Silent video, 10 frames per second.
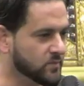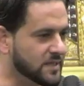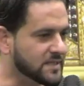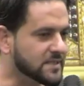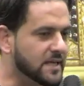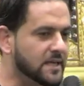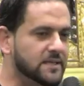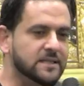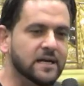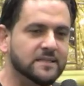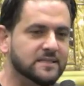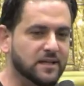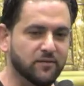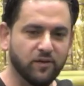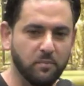This thing is
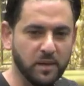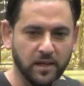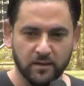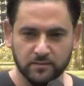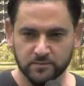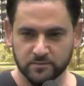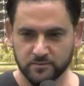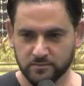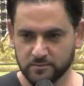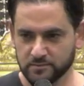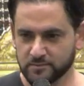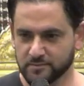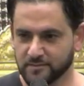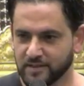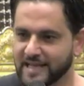constantly flipping.
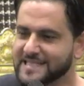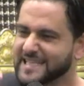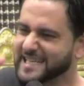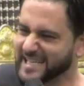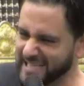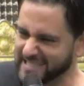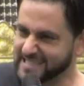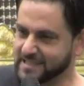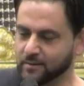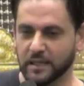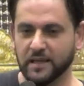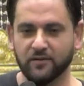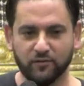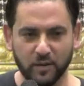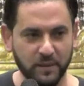It's constantly
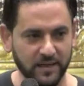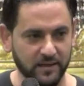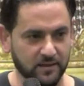flipping.